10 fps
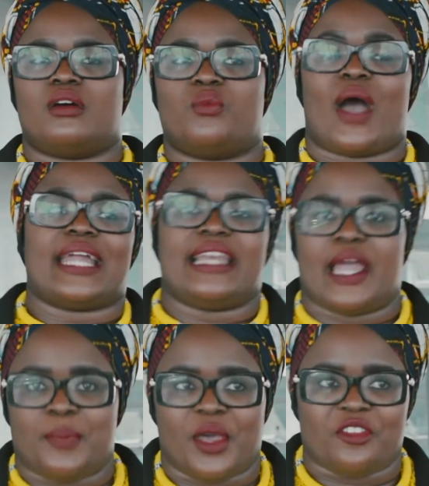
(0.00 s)
wide
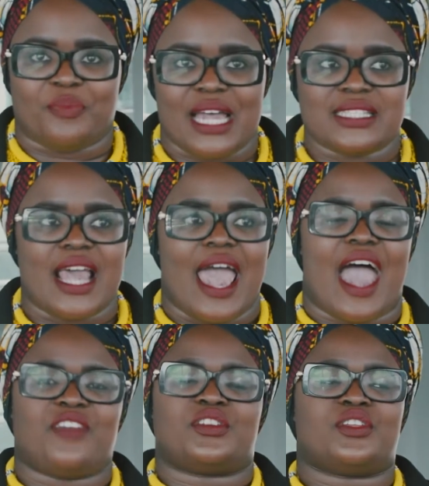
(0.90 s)
leg pair of pants.
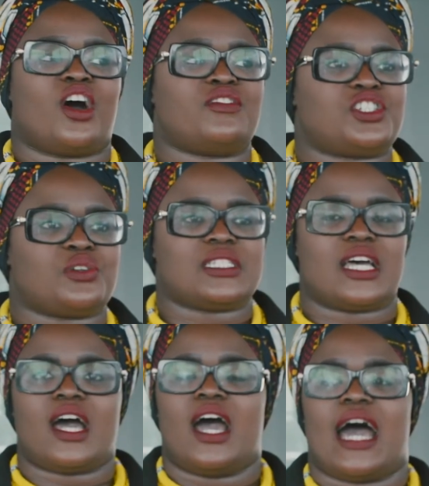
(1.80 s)
And for the off
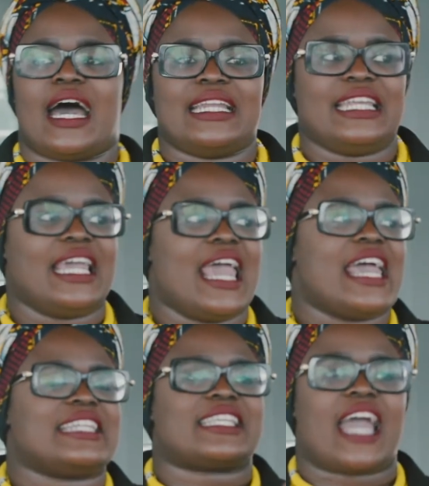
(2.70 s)
shoulder, honey,
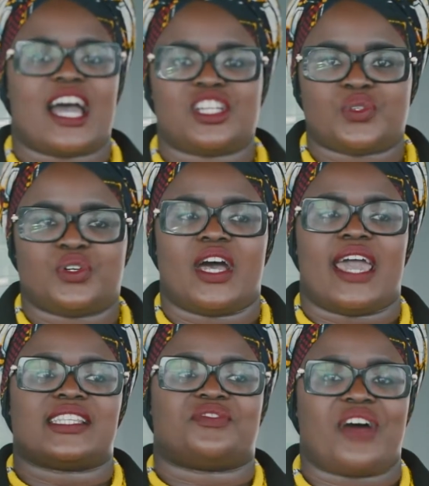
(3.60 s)
it's casual,
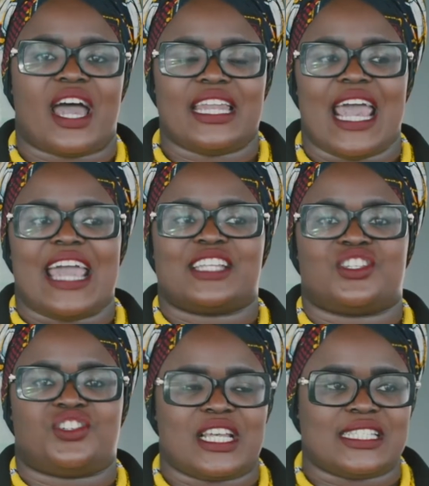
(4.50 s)
it's fun, it's
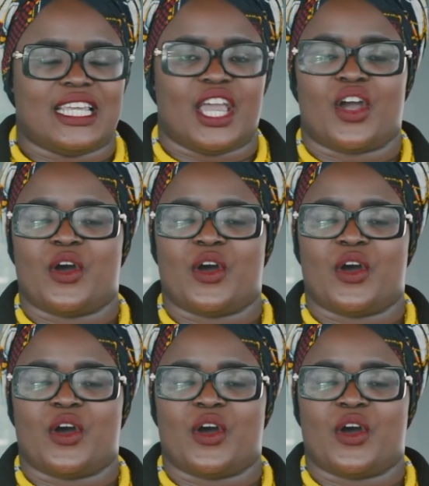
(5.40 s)
dressy.